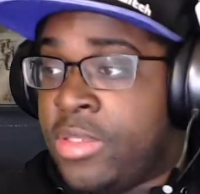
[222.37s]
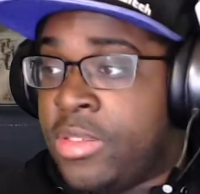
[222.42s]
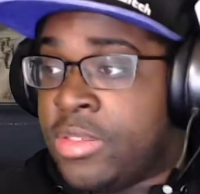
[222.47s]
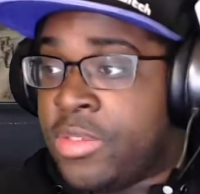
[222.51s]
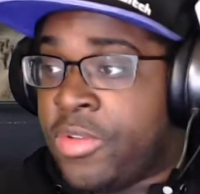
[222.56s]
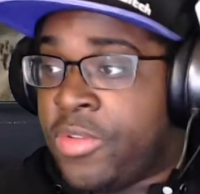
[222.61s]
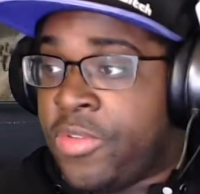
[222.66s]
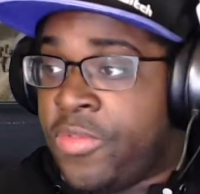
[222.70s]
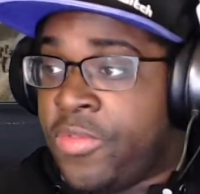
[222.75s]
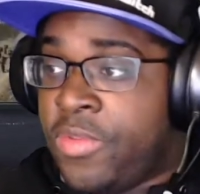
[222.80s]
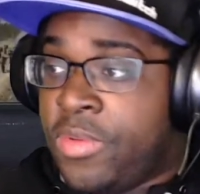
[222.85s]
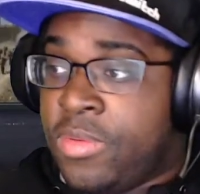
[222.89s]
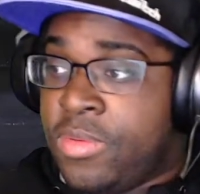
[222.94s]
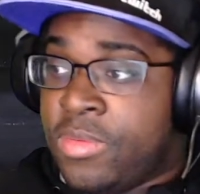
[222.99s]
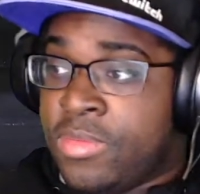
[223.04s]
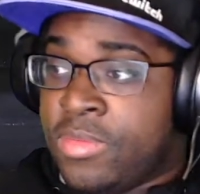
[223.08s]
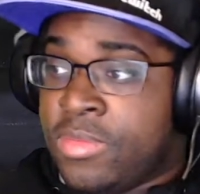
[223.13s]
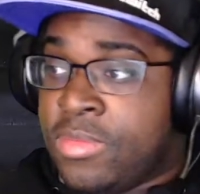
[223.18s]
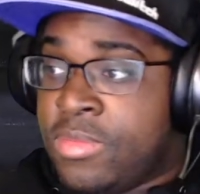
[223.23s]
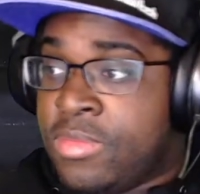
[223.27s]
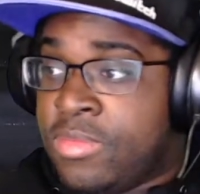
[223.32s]
or if
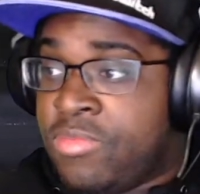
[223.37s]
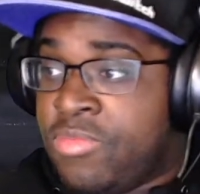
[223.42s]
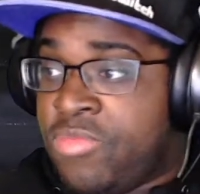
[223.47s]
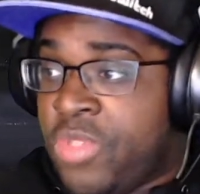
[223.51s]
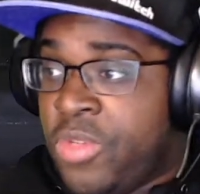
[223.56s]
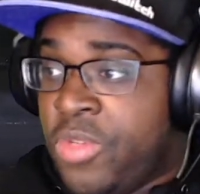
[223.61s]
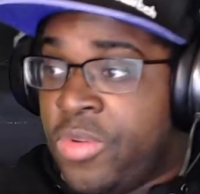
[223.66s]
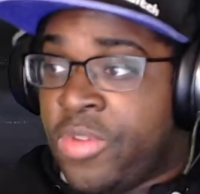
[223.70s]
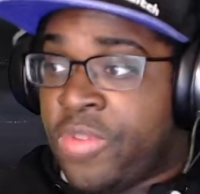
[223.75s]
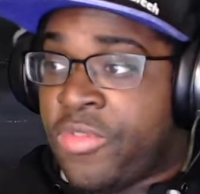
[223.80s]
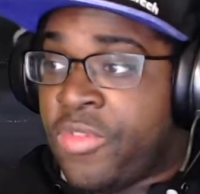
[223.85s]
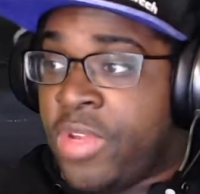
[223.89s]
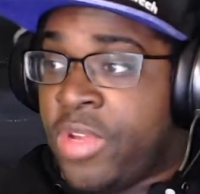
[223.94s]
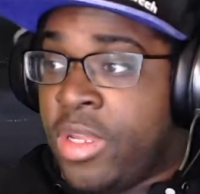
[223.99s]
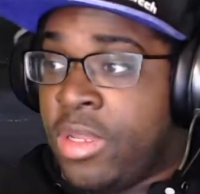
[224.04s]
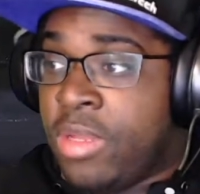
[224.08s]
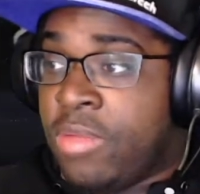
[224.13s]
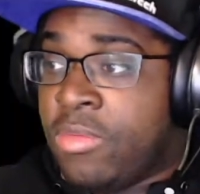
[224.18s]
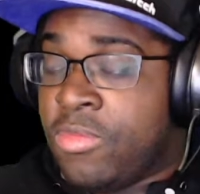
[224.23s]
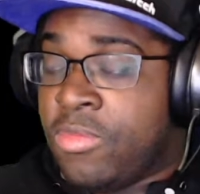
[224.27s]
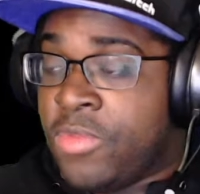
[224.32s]
you and a
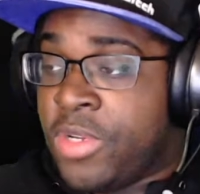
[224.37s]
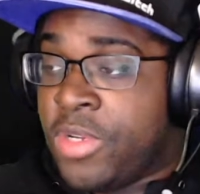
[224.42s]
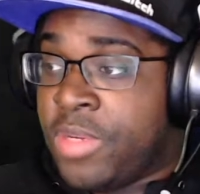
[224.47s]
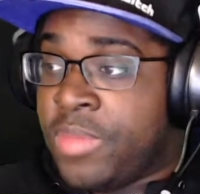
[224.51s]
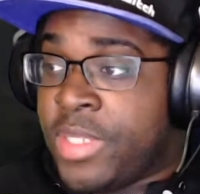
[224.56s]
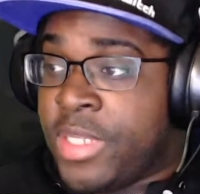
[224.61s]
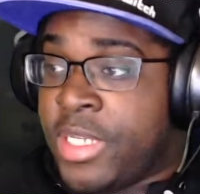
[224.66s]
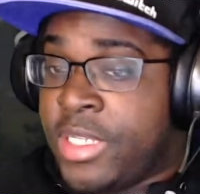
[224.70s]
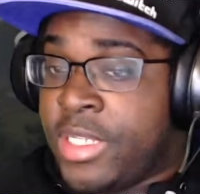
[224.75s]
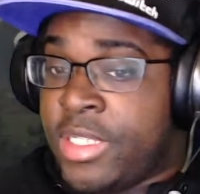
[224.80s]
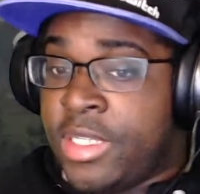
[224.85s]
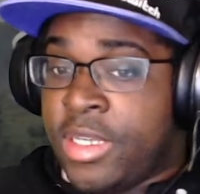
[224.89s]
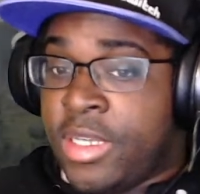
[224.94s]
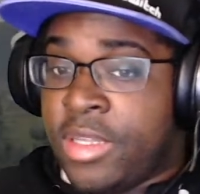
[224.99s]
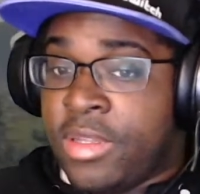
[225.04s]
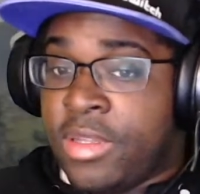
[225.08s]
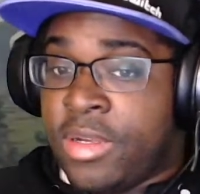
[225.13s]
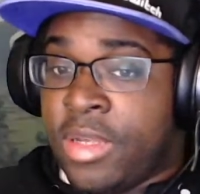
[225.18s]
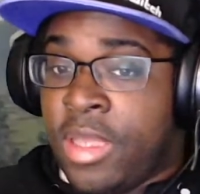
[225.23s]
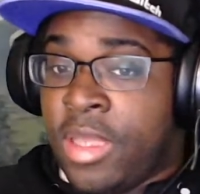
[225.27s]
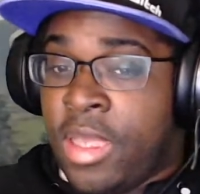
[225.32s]
friend want to play together,